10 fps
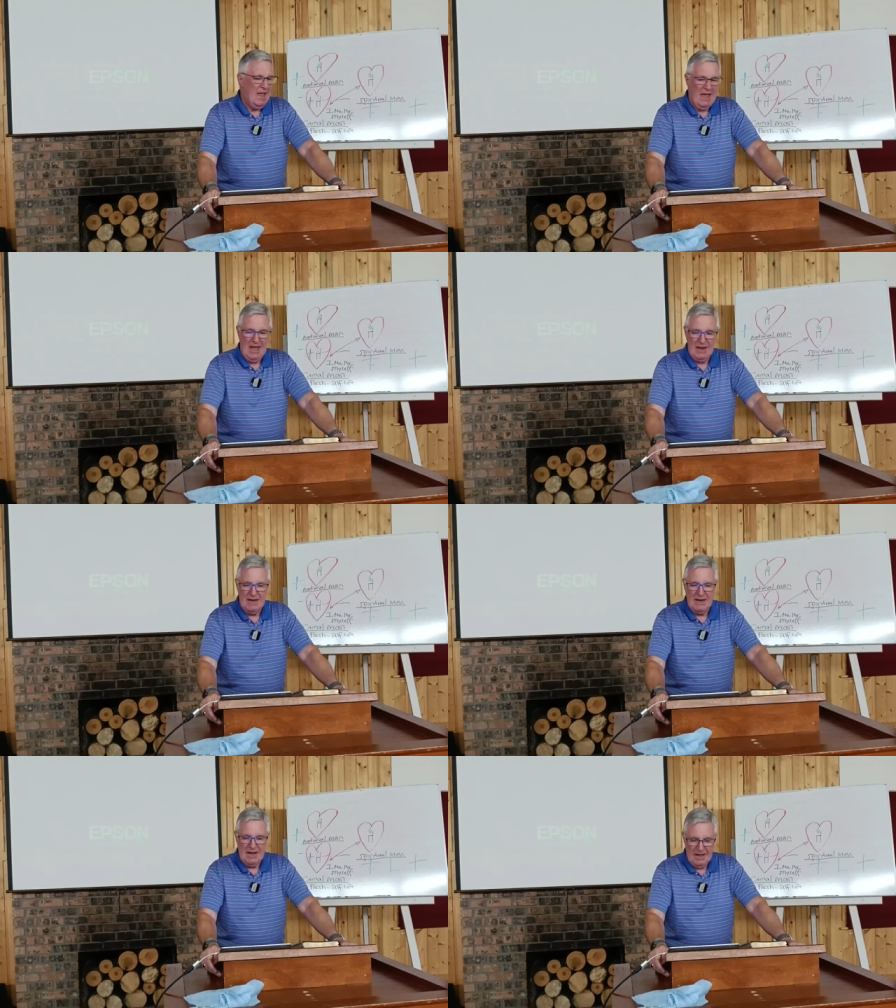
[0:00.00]

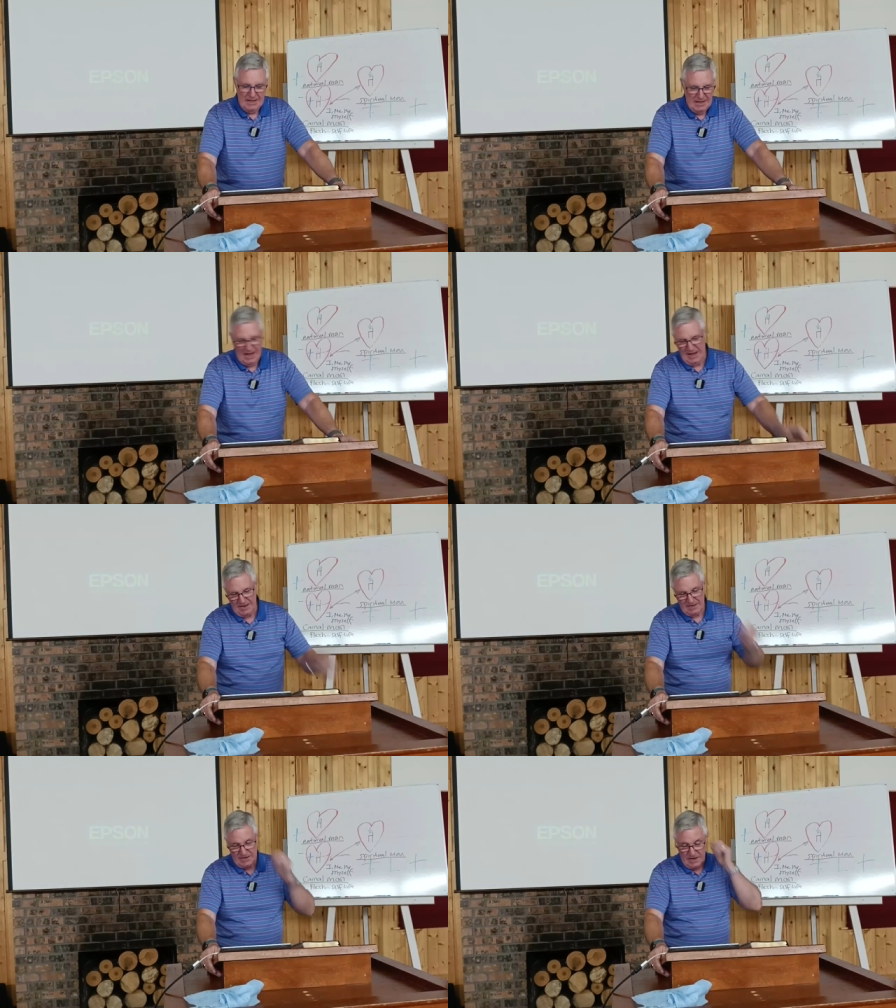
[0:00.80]
And uh,
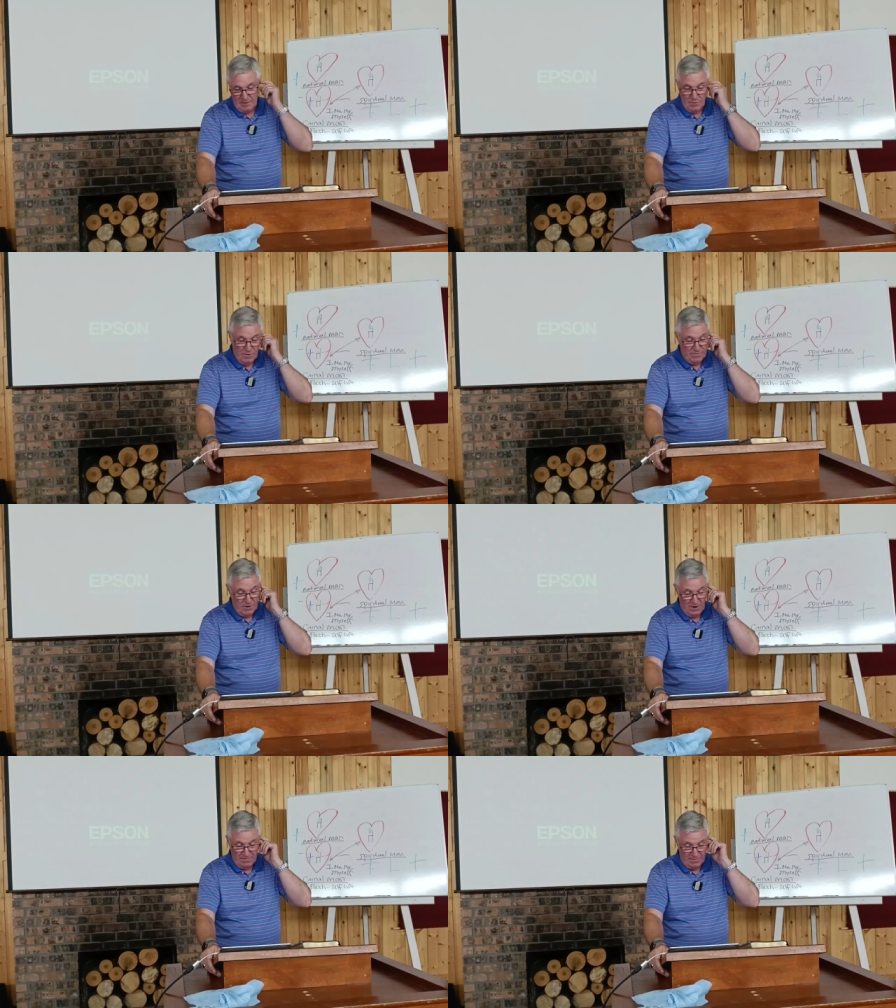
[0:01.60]
as it moved
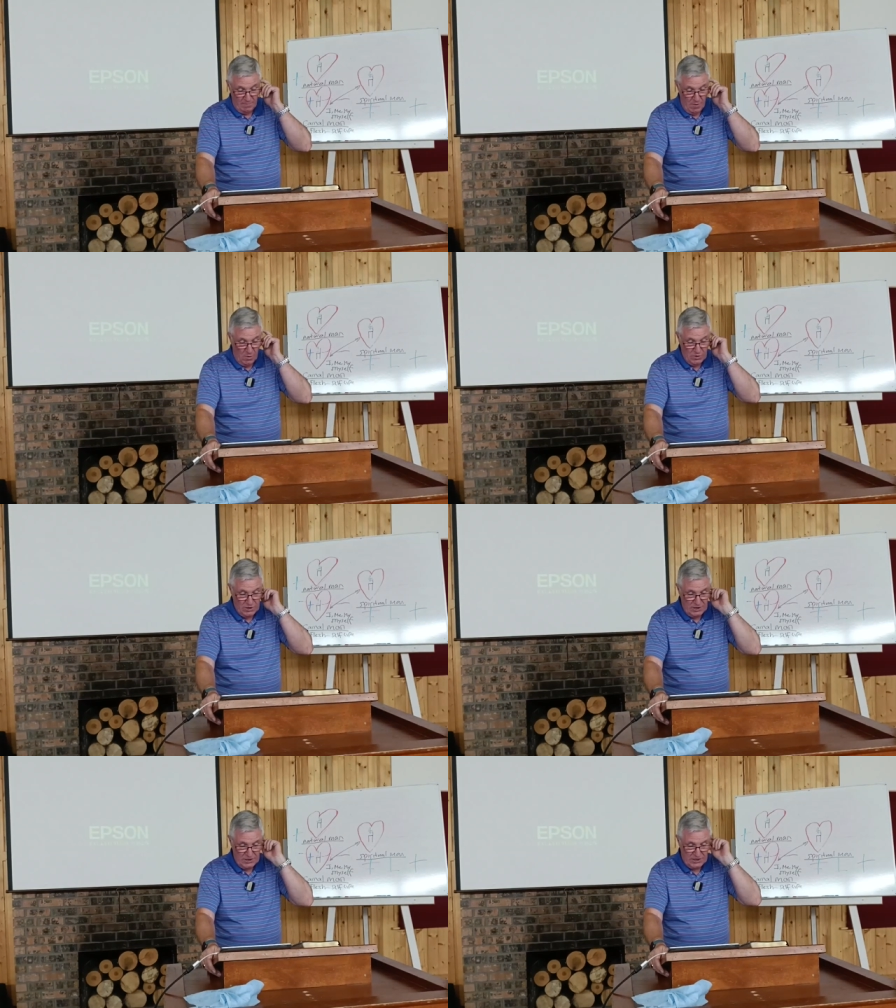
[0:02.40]
on from
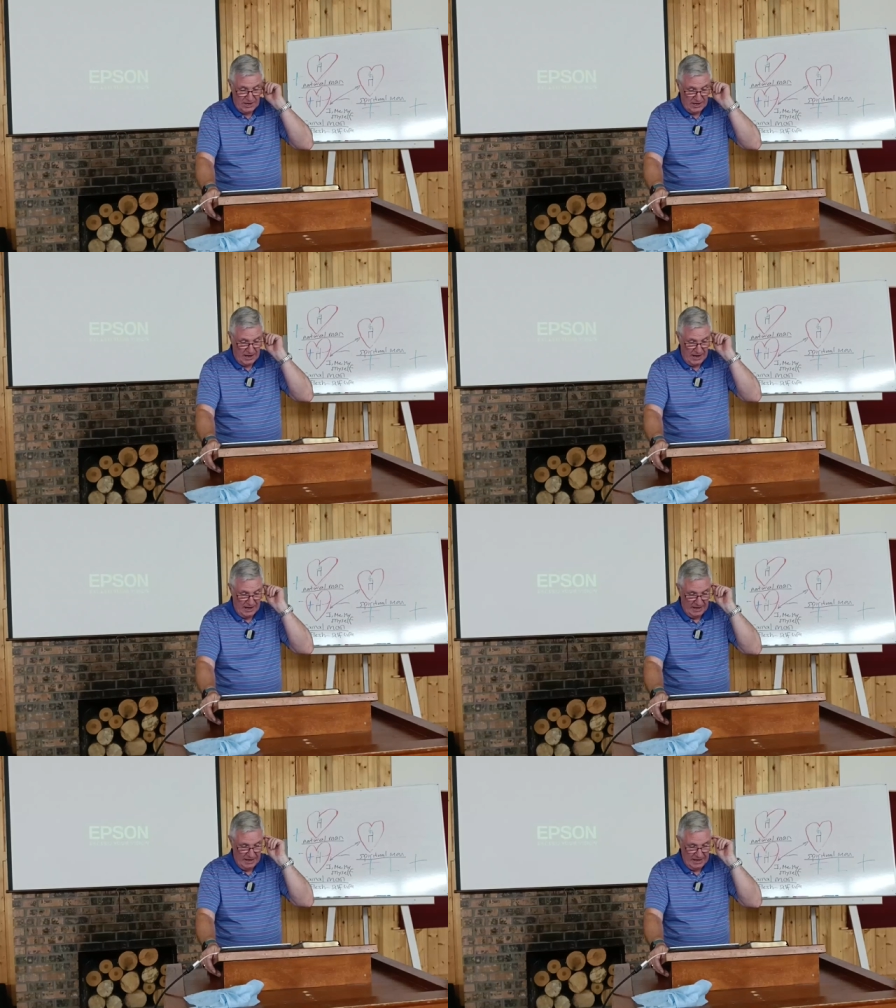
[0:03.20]
Moses and,
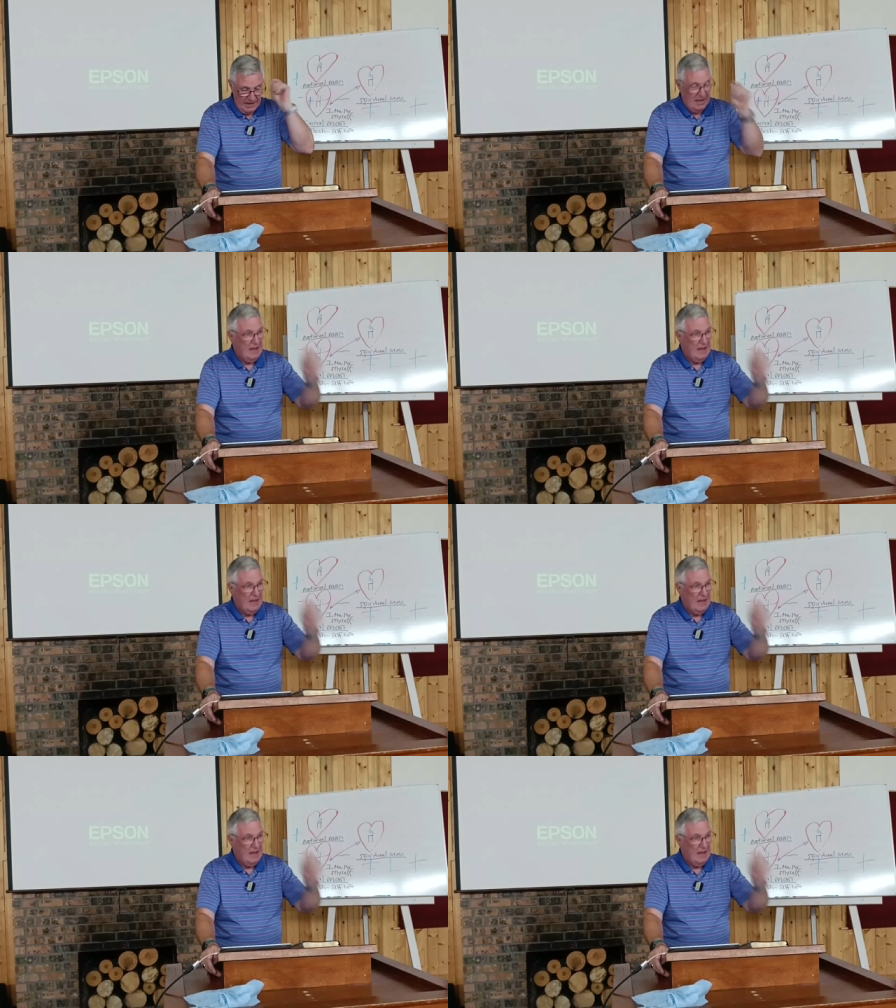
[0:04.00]
and,